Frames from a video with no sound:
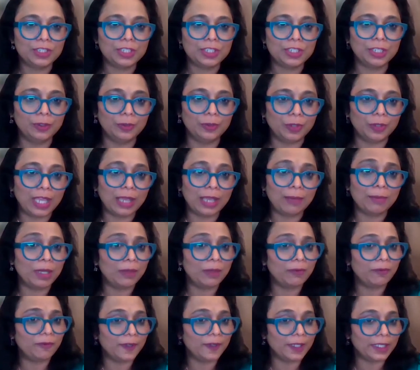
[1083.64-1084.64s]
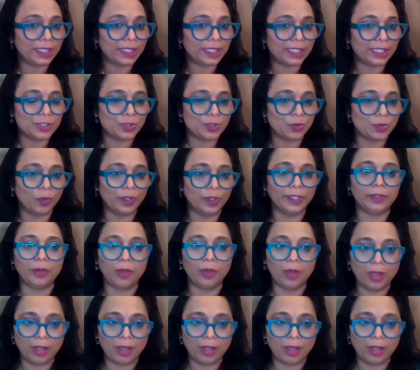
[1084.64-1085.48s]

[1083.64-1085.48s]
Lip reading: to come up with a joint